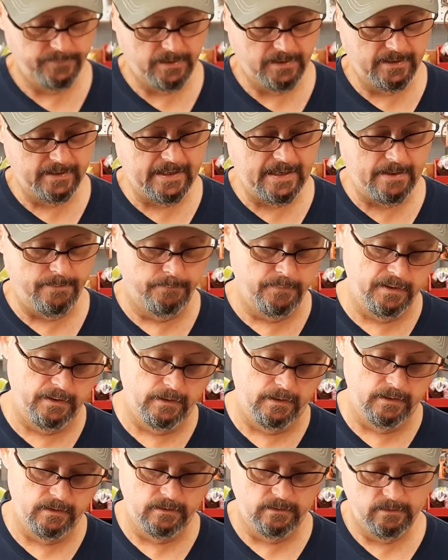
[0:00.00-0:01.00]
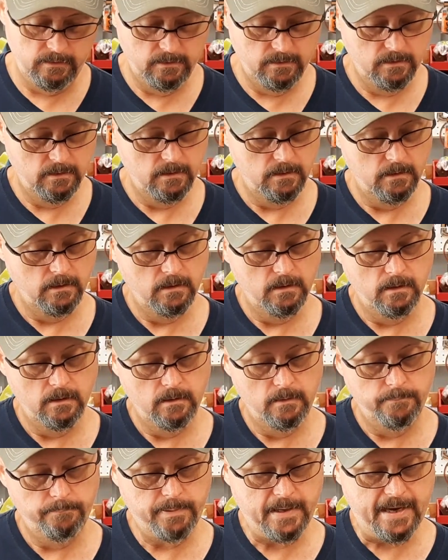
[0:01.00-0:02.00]
I got me a
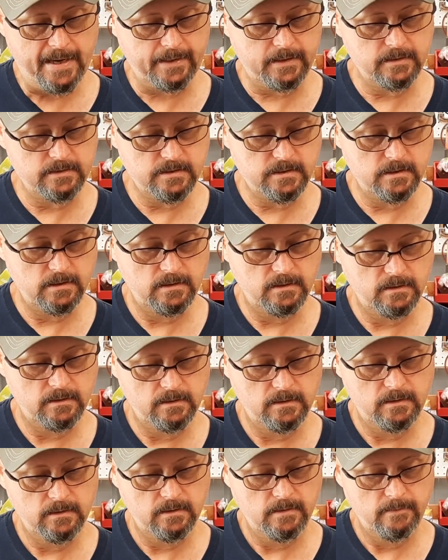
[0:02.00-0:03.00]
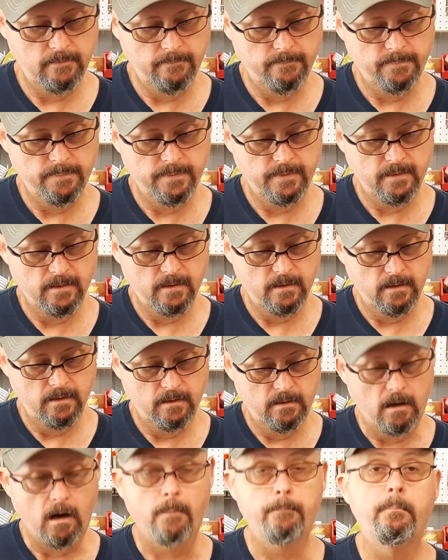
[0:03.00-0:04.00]
package,
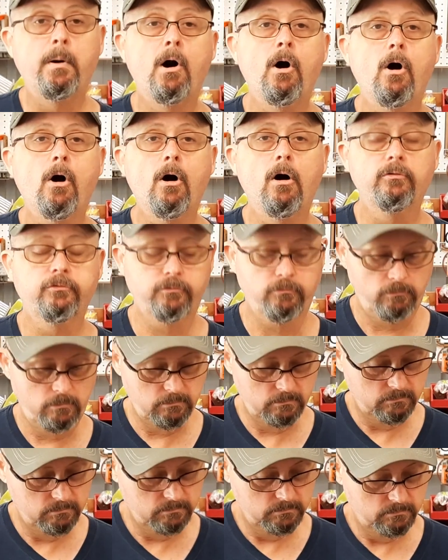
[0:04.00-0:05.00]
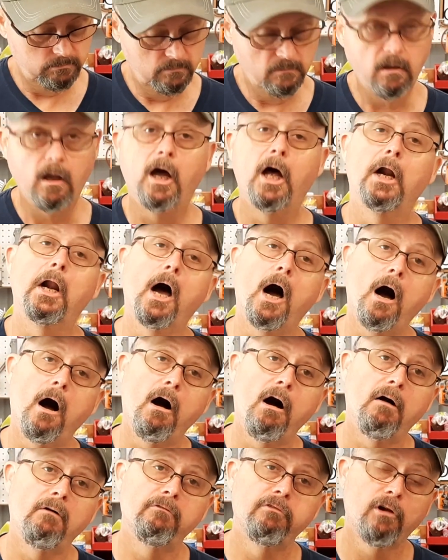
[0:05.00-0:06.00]
a parcel, an
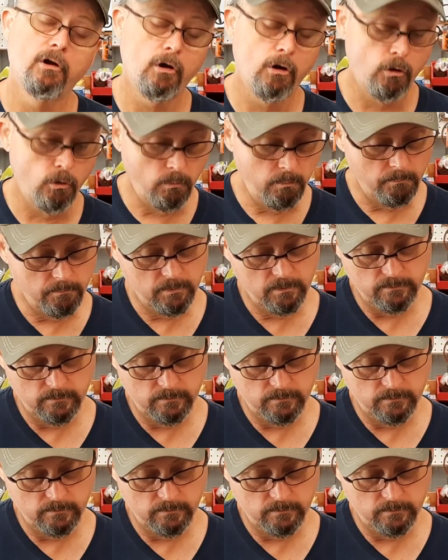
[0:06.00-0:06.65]
envelope.